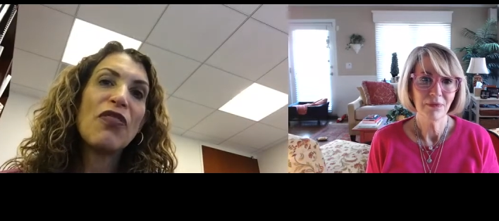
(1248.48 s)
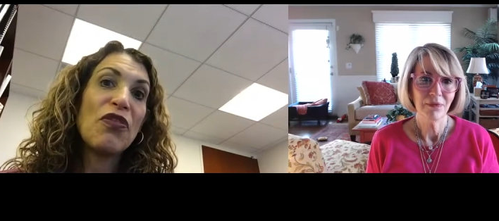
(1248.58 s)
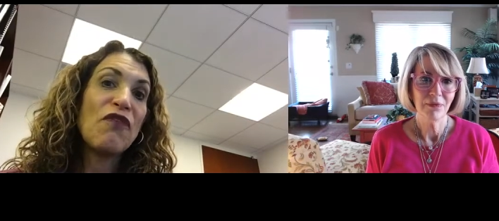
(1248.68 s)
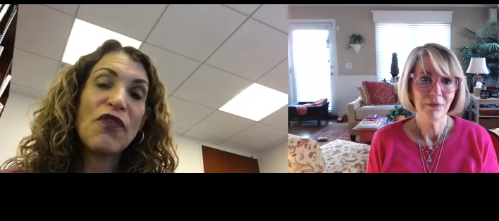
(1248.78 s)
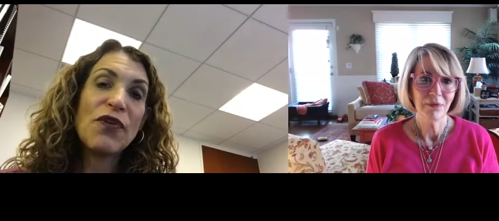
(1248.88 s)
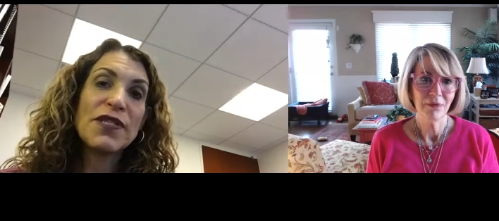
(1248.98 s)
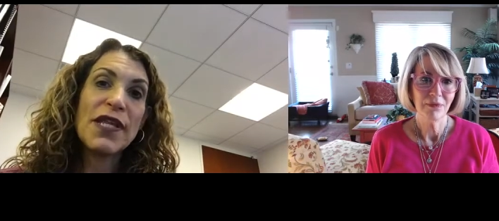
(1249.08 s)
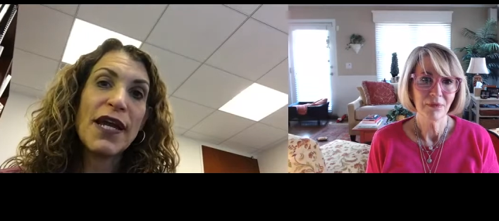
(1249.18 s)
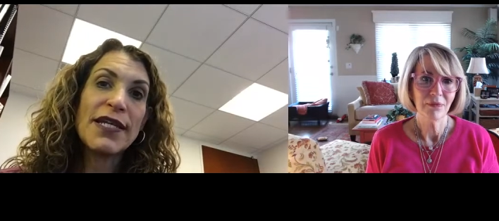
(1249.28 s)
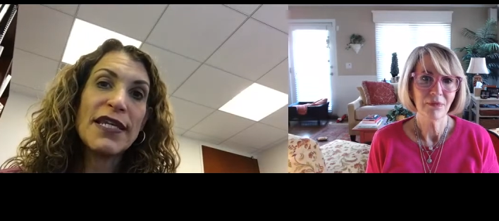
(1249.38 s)
Speaker 1: the first thing
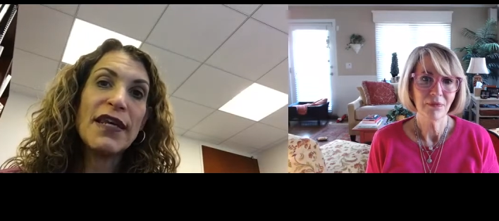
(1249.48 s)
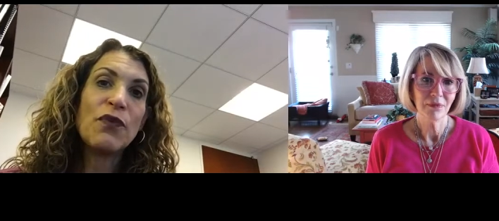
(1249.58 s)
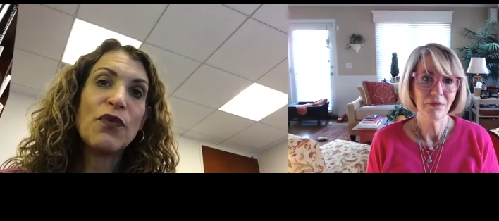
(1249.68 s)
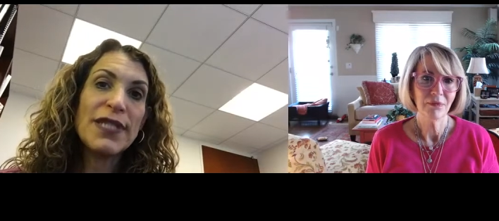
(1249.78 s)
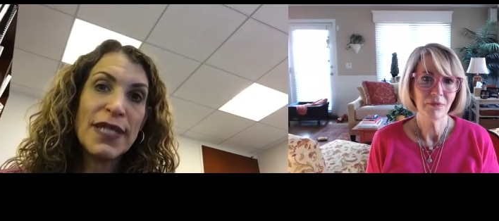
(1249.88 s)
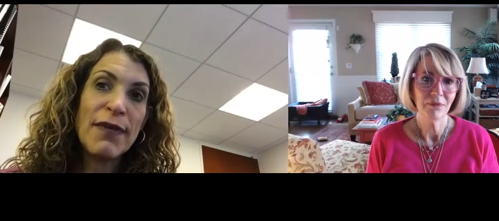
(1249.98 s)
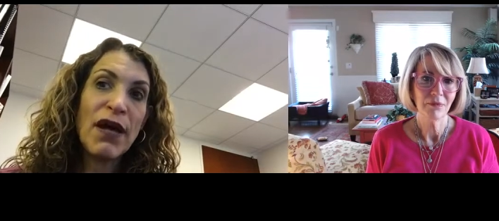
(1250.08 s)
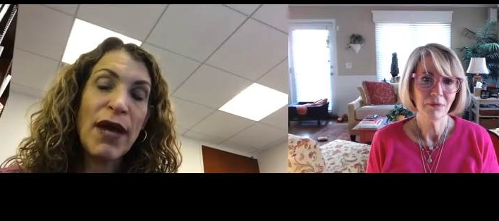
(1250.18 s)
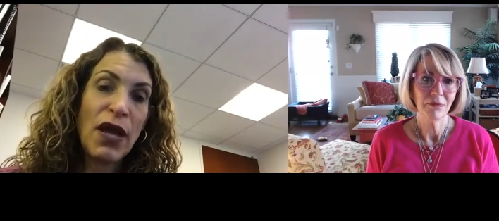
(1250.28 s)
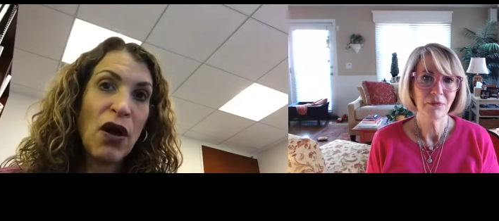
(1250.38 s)
I did was email
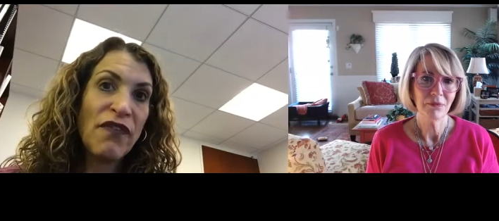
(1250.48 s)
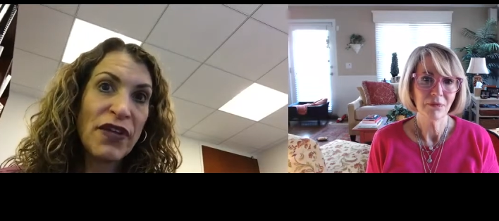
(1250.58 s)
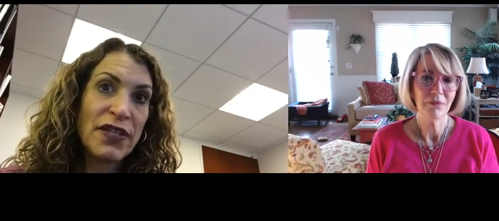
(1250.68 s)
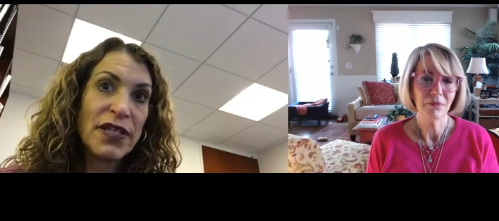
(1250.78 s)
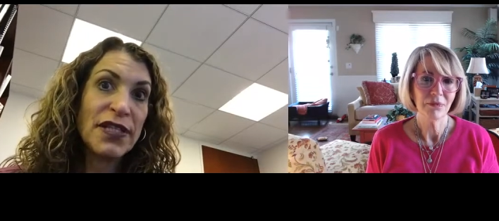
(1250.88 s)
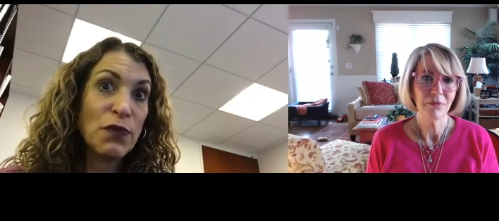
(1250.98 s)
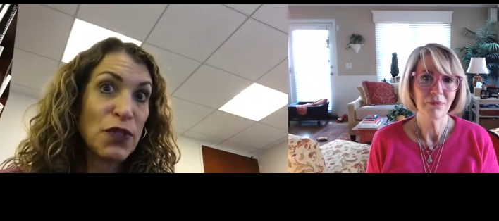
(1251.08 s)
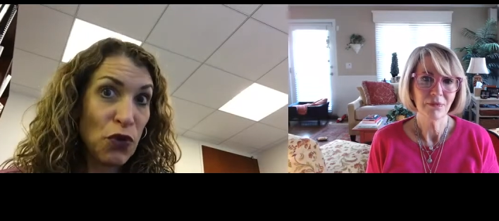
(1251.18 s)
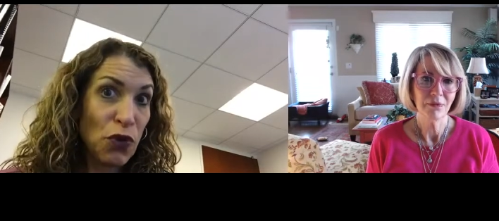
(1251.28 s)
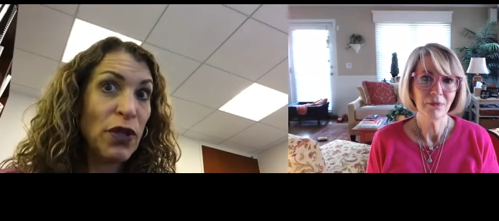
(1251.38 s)
my office because it was
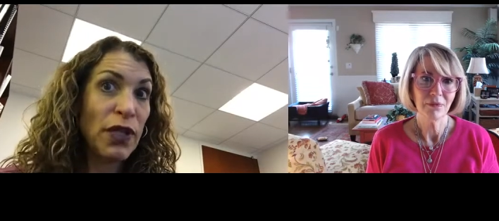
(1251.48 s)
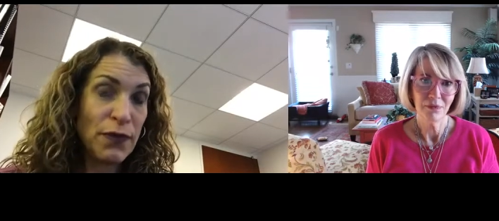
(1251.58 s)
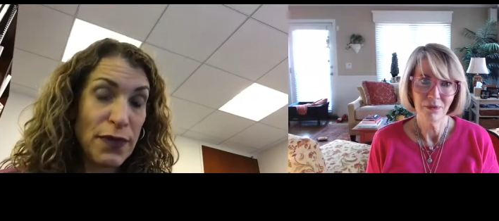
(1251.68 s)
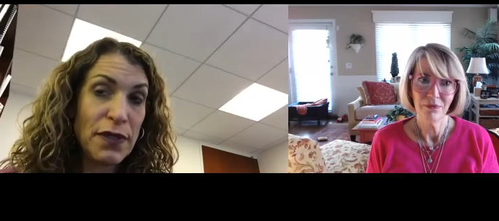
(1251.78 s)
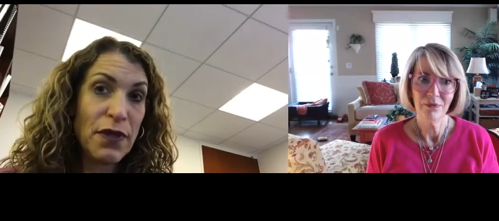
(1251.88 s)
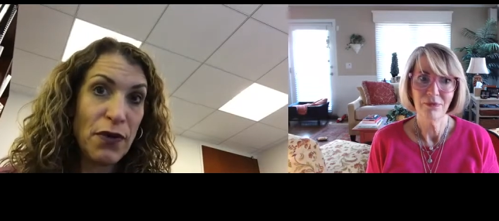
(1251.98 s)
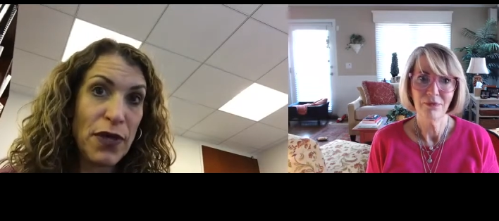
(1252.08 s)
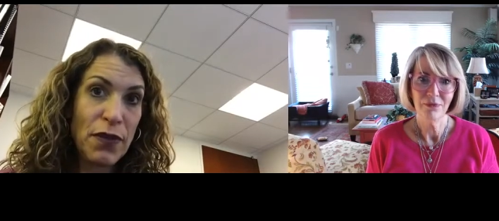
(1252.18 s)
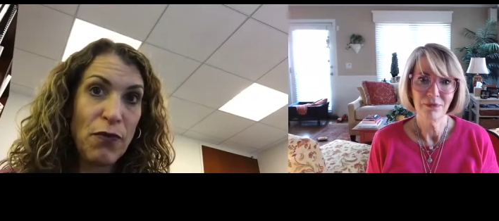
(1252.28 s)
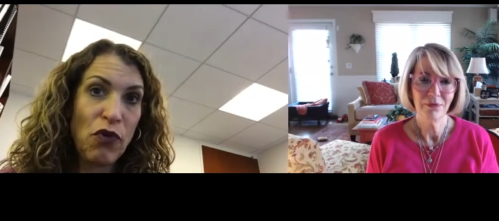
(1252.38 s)
early. It was, you know, in
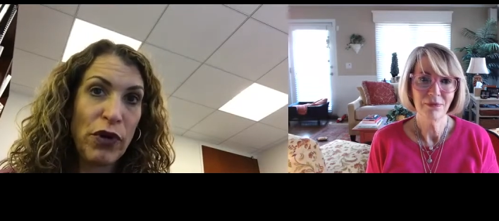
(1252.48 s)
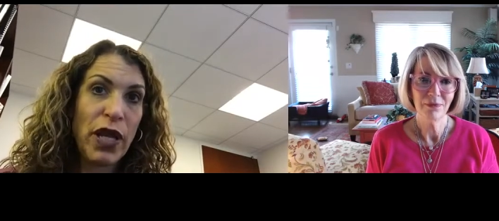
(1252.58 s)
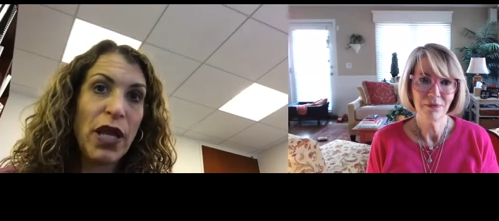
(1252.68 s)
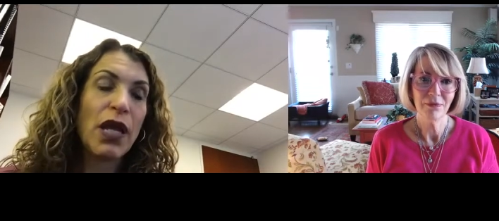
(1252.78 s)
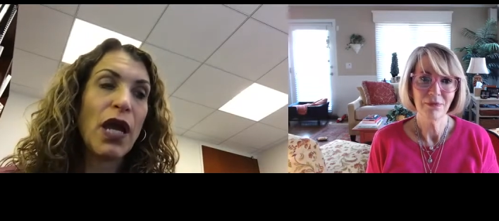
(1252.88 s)
the morning.